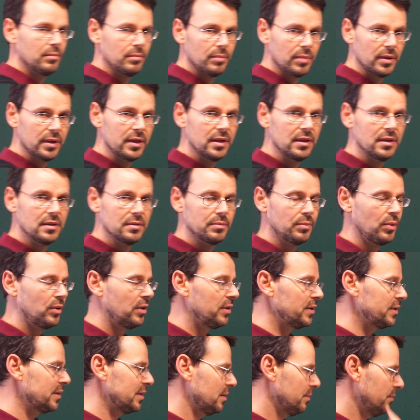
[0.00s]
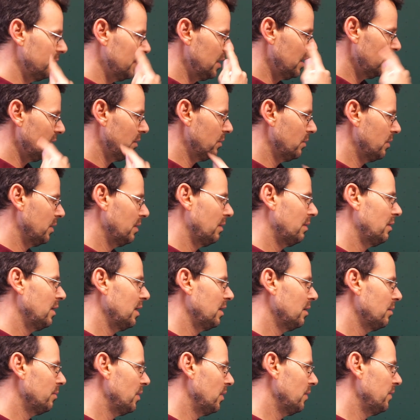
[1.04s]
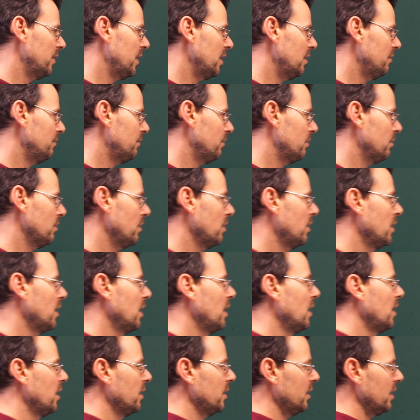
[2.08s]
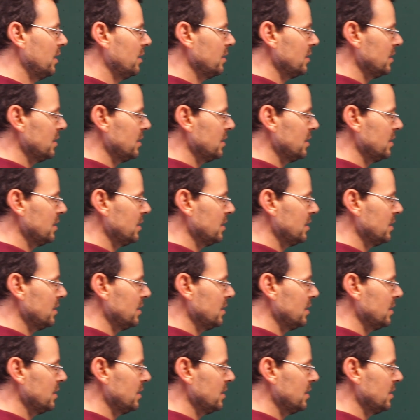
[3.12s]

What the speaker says: Please pause the video and think about that for 10